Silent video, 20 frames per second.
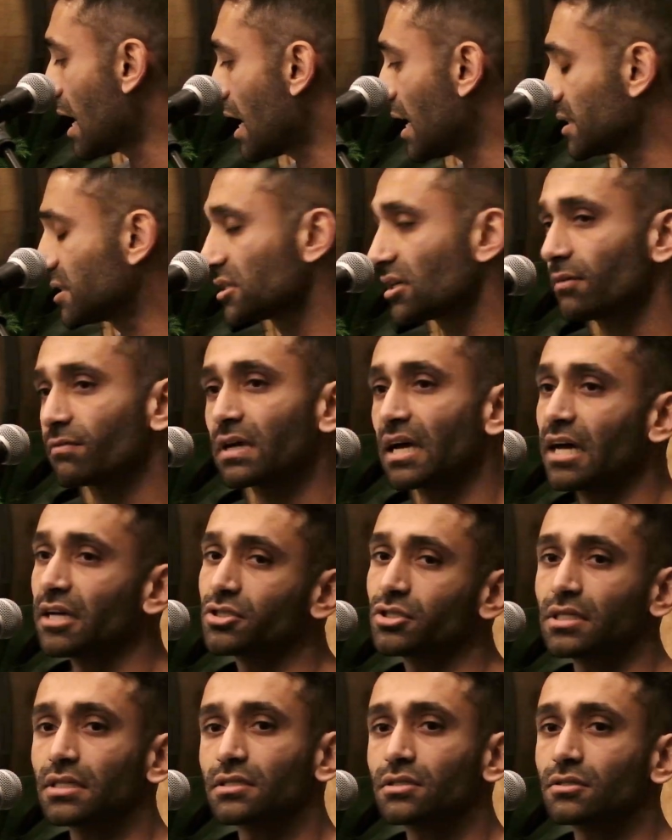
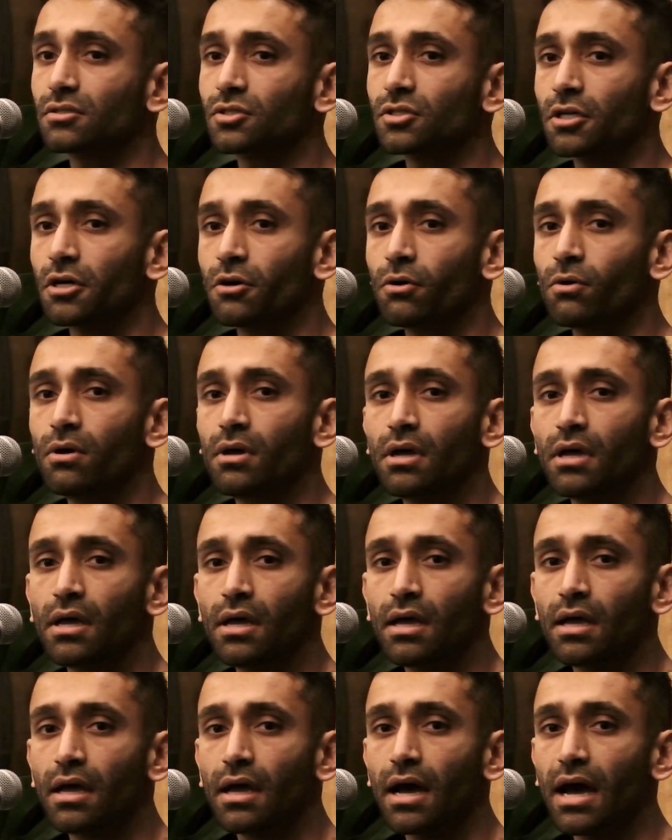self-conscious. So
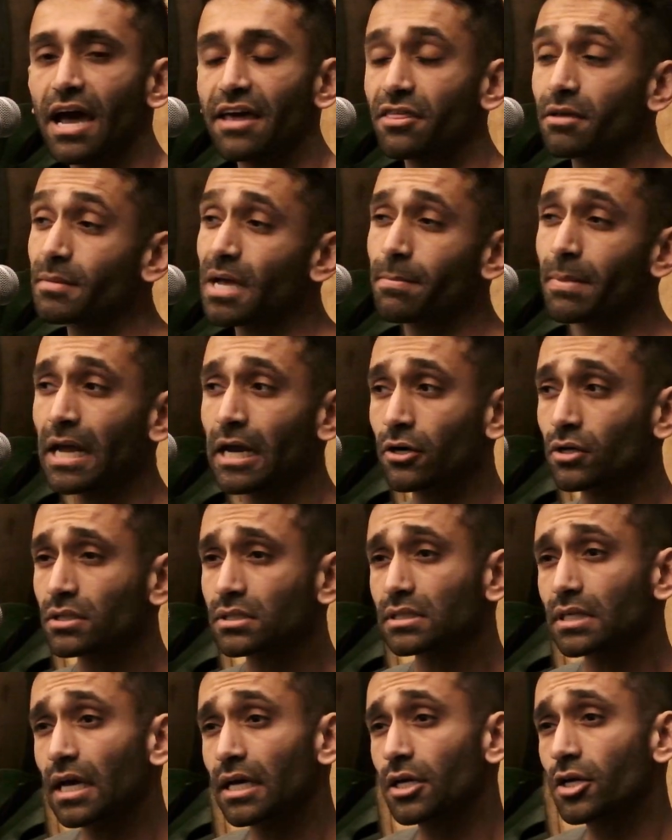I think my
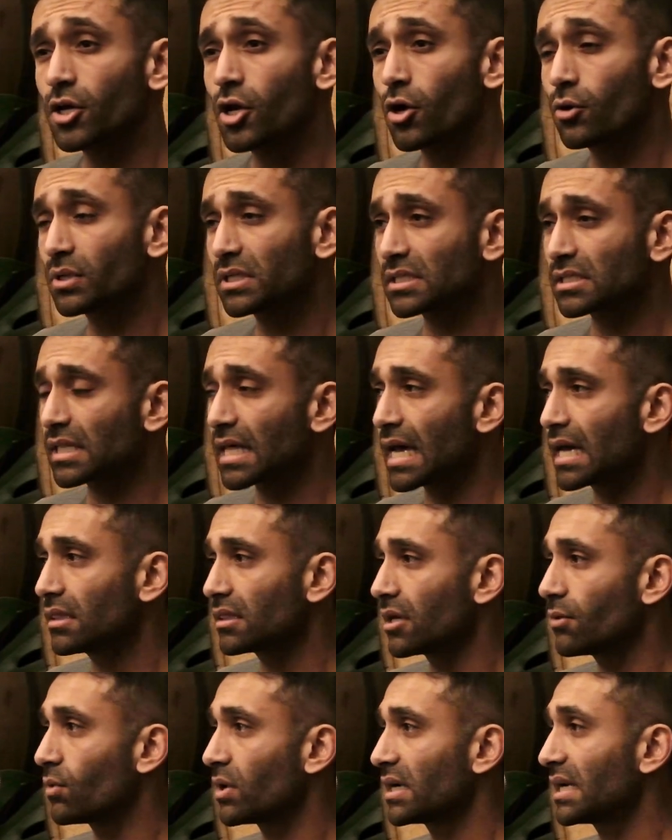parents kind of noticed that.
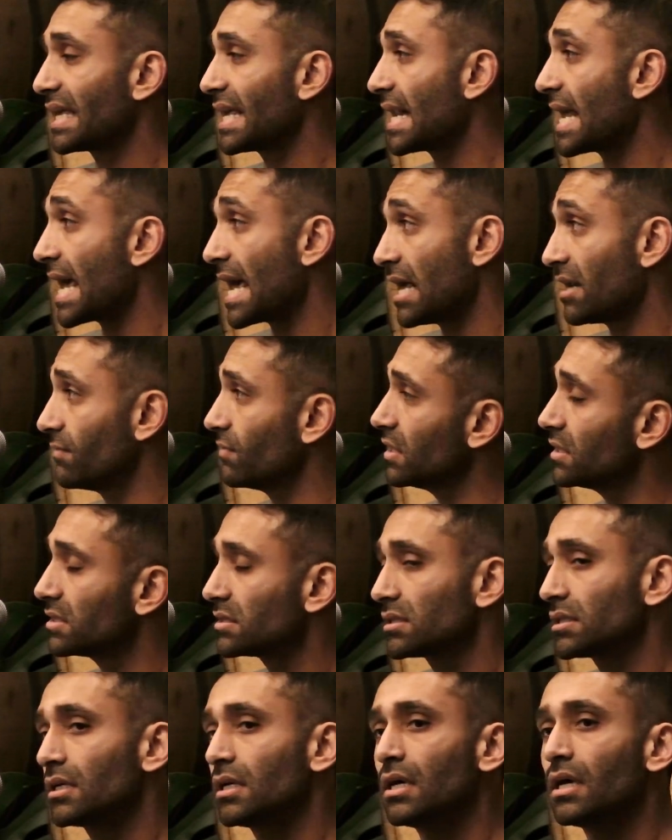They wanted to get ahead of
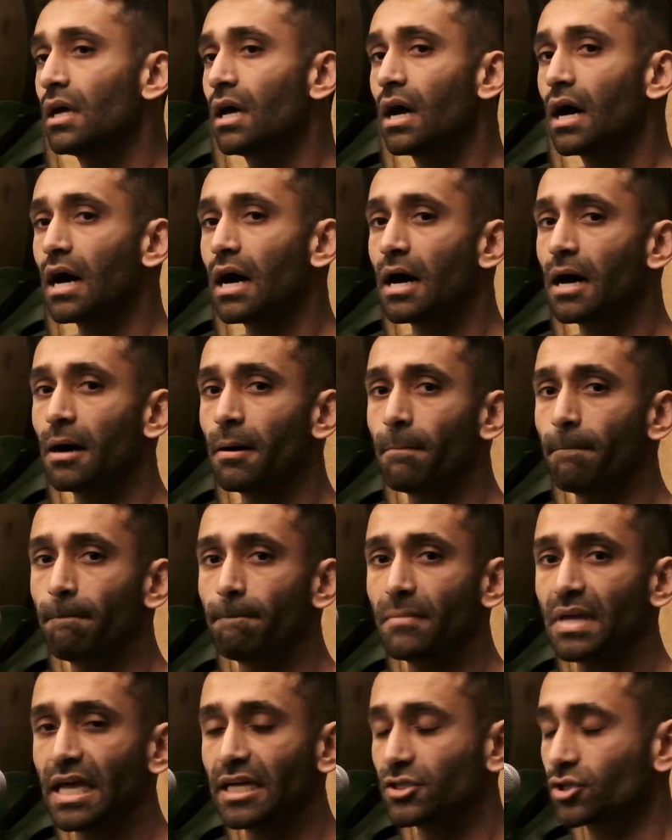it.
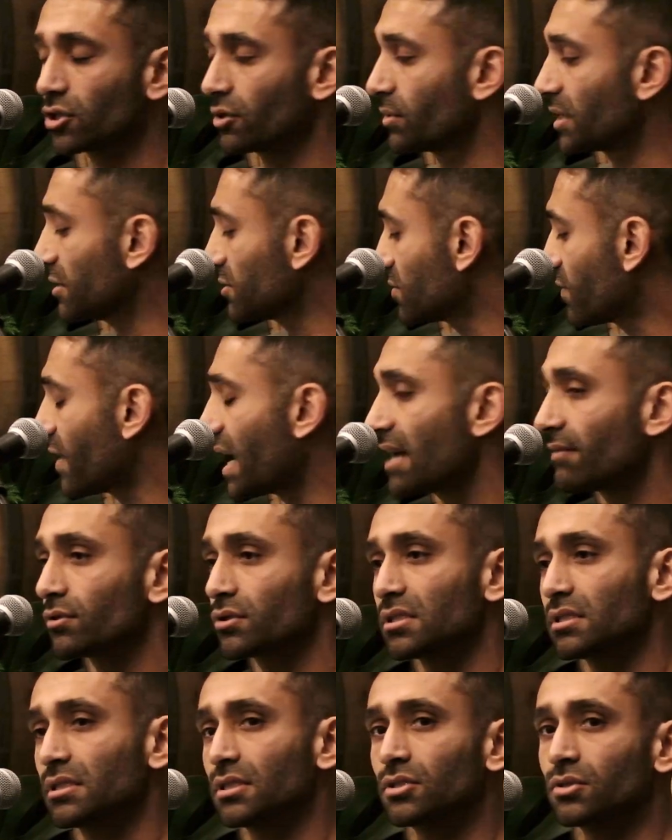And so when I was 5 or
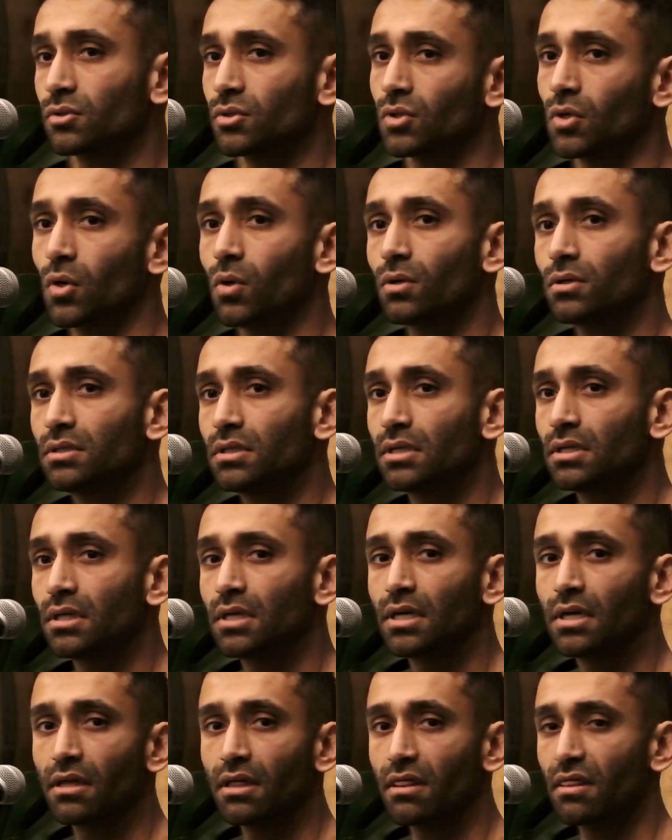6 years old,
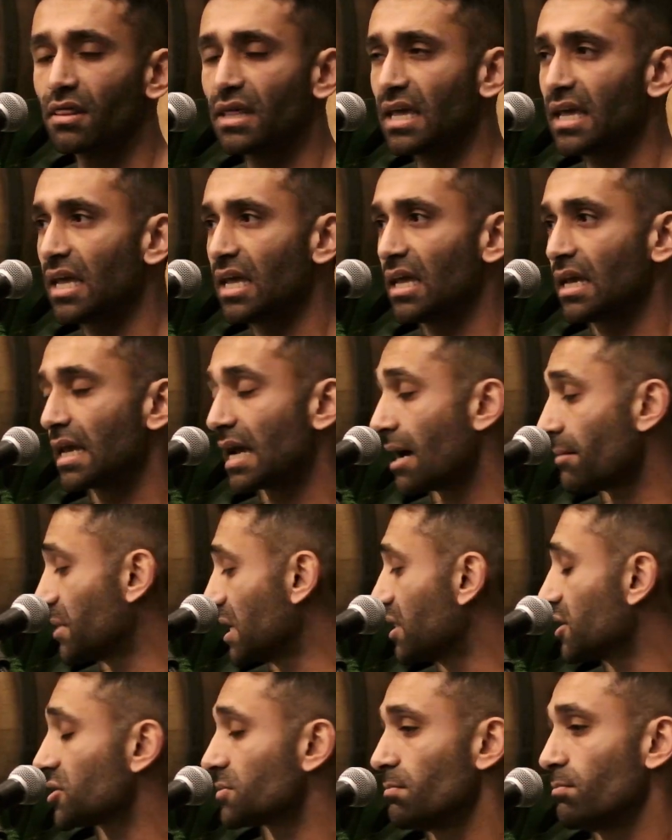they got me
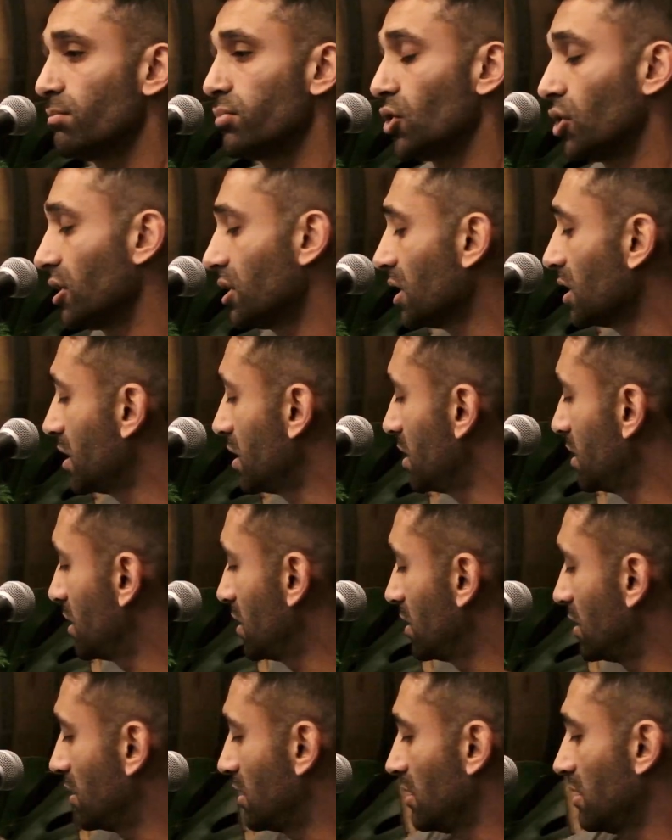this book,
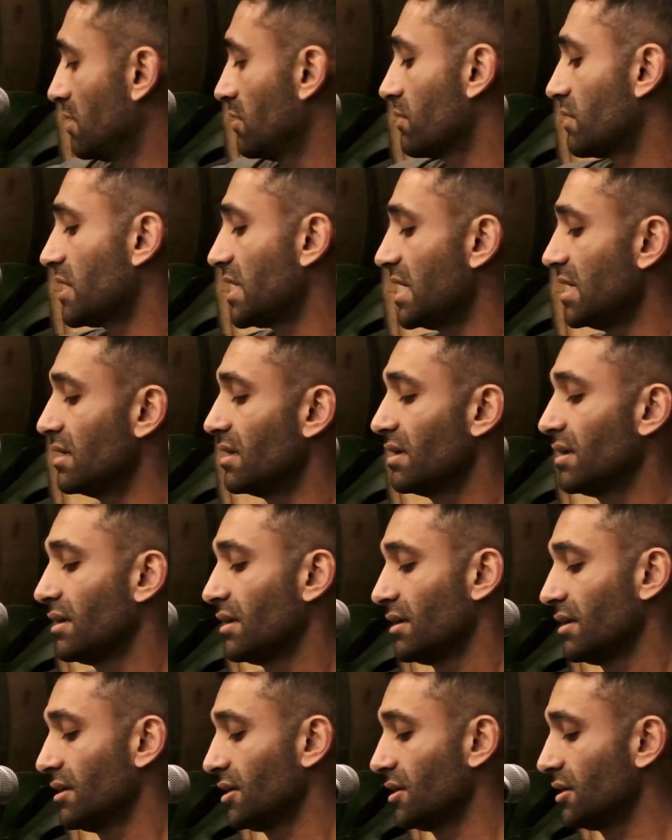right?
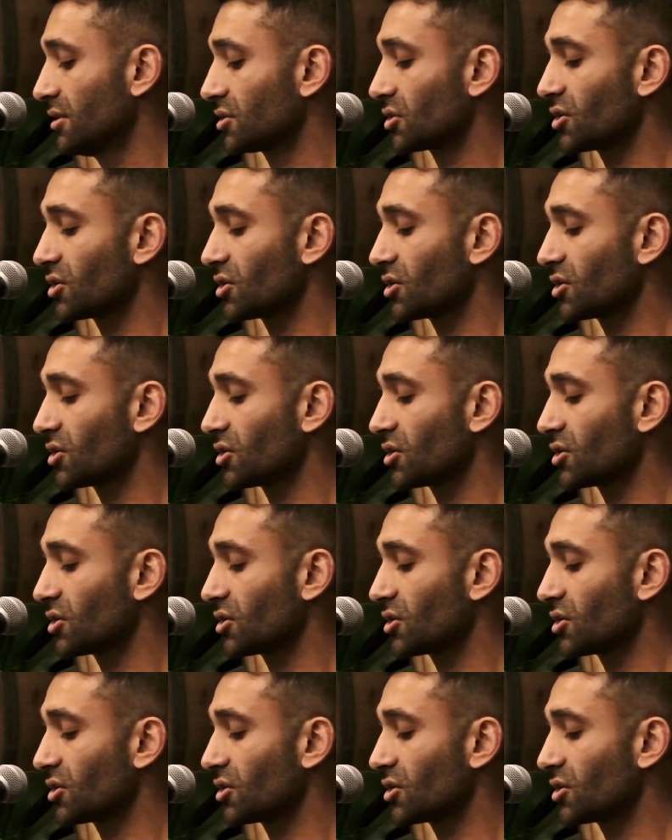It's